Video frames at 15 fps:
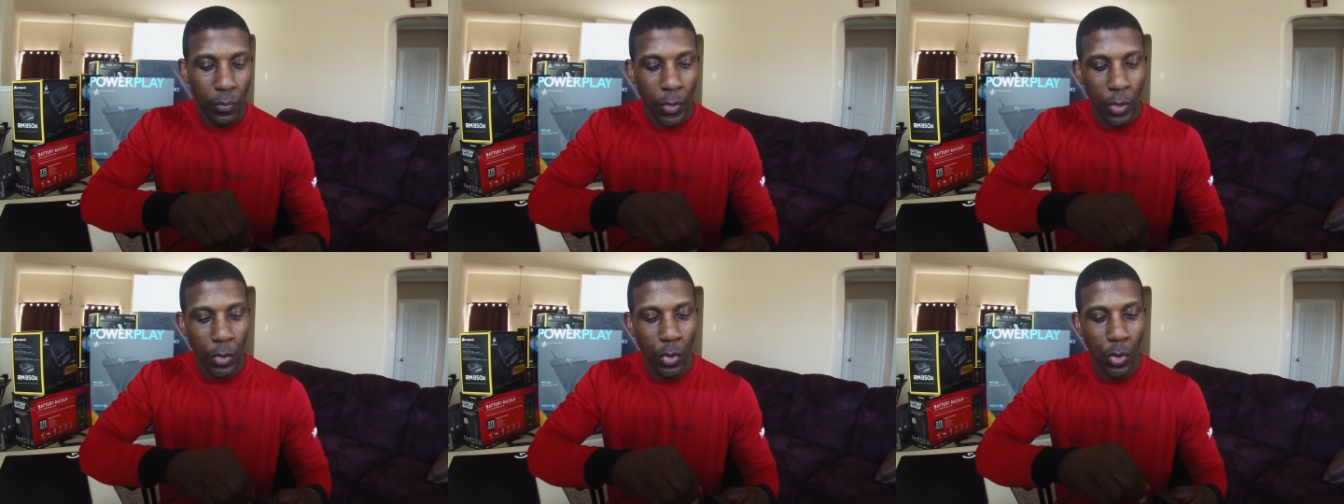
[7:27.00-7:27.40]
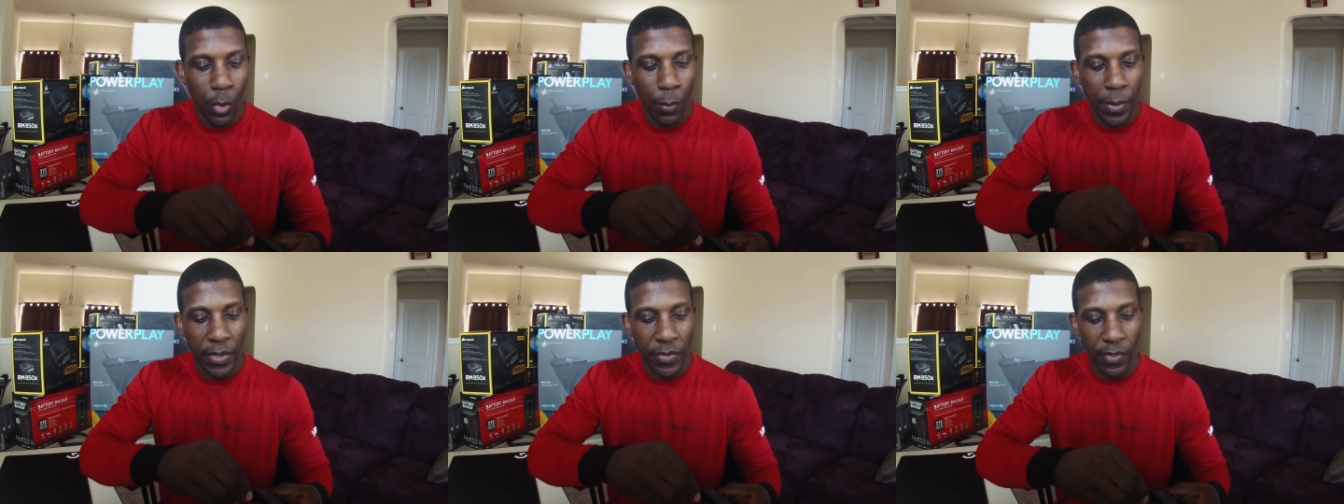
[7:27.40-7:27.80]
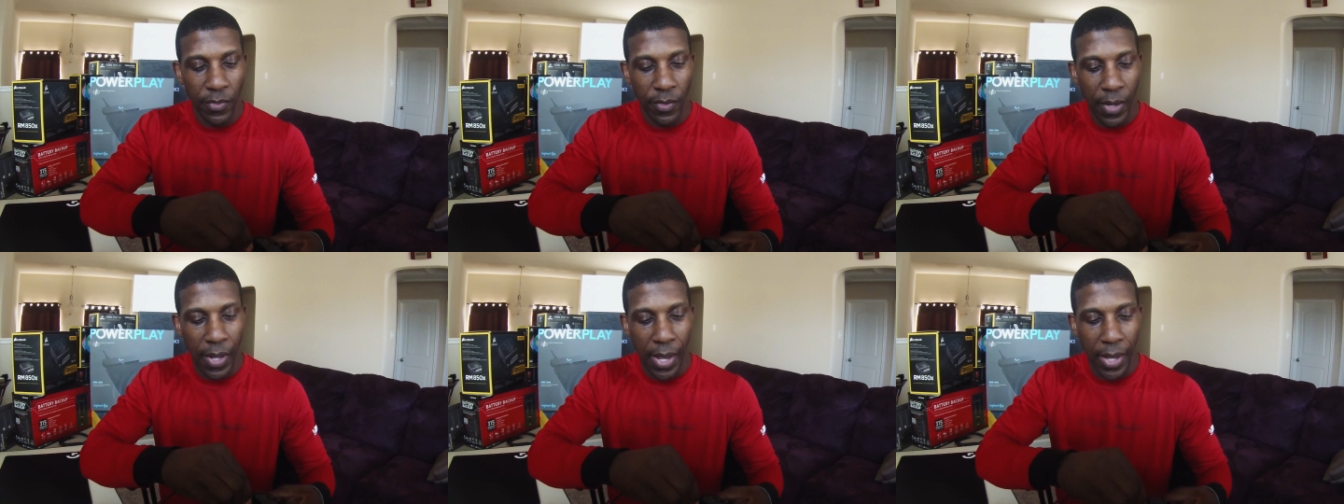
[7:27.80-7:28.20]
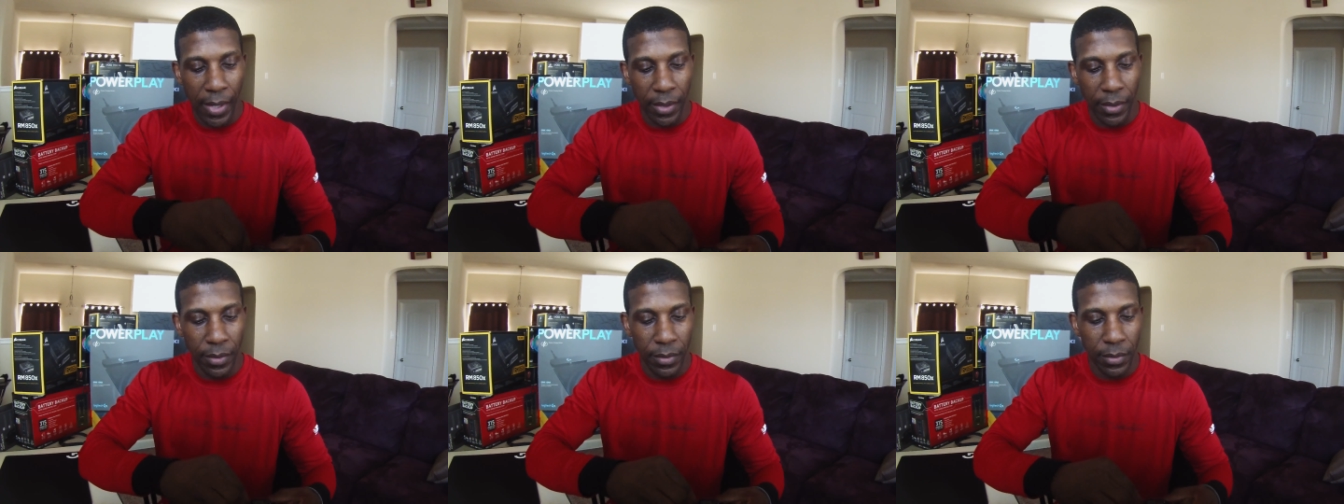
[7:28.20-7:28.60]
you don't miss a slot.
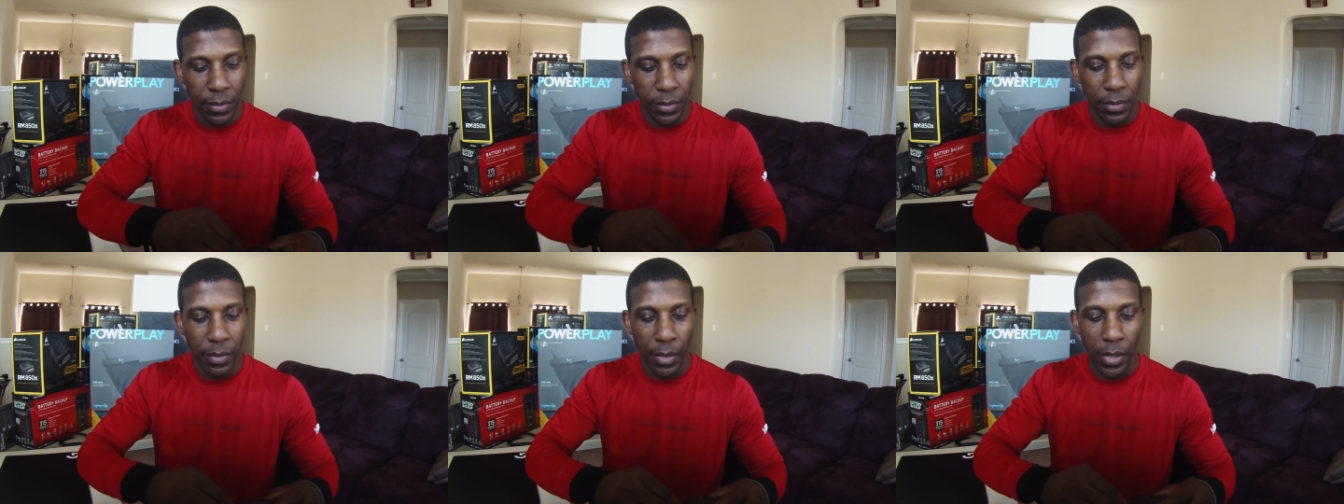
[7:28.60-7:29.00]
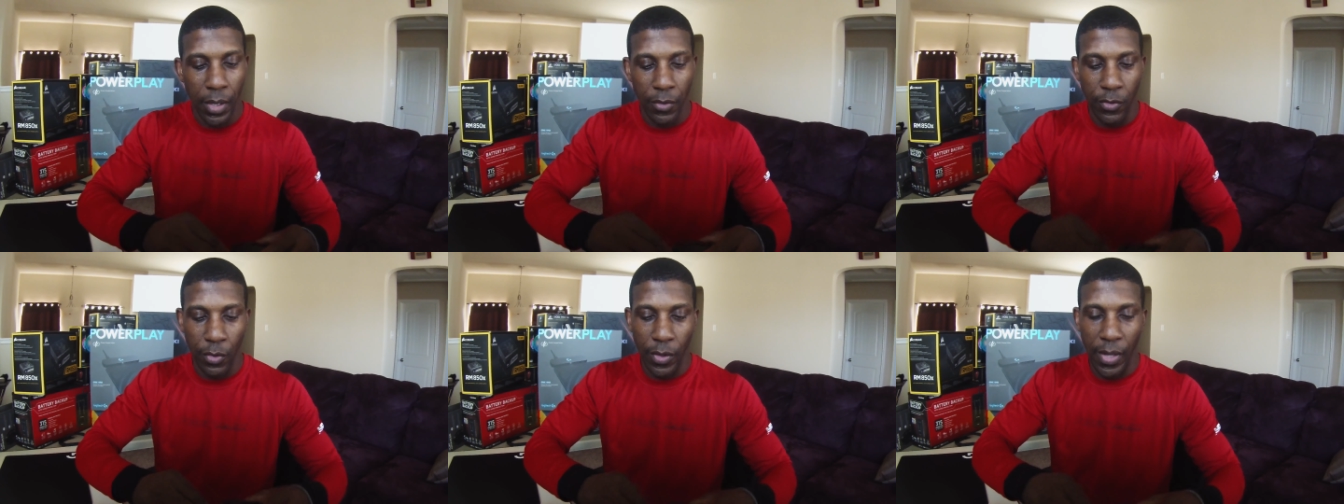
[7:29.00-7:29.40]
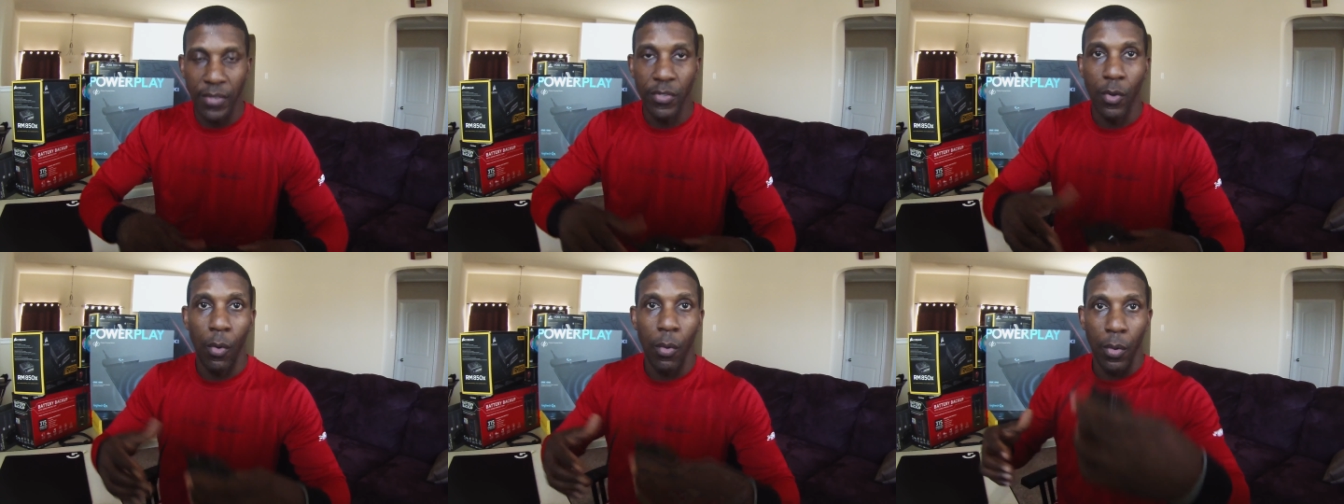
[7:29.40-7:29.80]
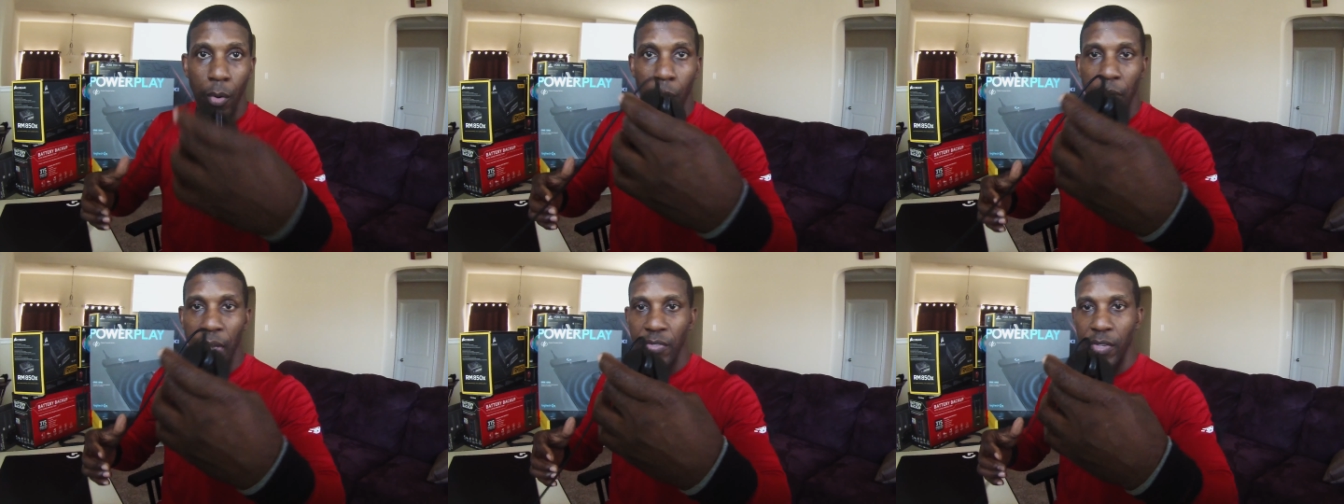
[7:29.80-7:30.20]
And so that's going
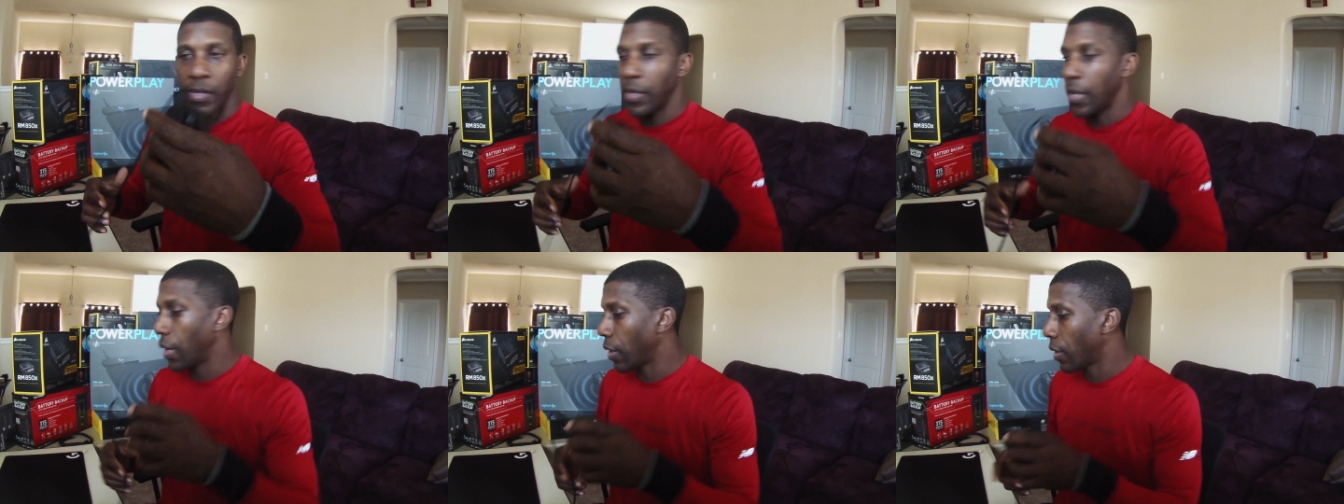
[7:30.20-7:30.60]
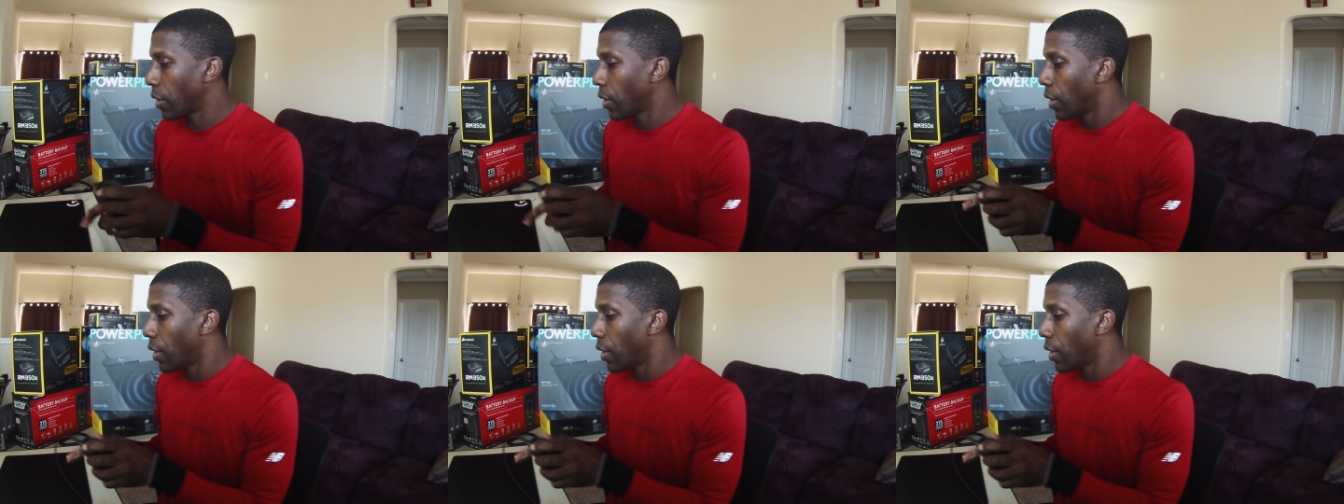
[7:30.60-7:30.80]
on, that's in there.